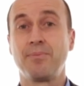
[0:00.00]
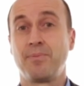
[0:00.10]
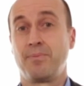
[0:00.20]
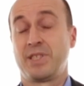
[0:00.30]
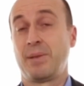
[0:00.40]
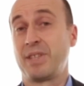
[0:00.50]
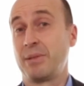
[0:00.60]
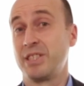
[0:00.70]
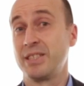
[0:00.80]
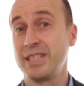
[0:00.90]
sometimes
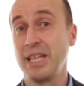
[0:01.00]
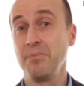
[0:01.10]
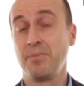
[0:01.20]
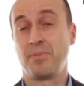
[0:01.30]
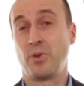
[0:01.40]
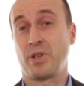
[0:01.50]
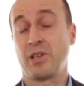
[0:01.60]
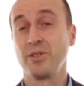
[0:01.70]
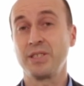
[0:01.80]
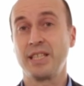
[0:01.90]
the same or a
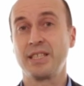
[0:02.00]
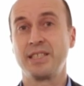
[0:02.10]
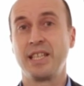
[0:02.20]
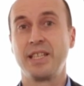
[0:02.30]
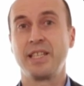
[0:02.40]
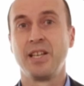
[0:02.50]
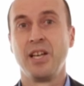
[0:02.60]
close understanding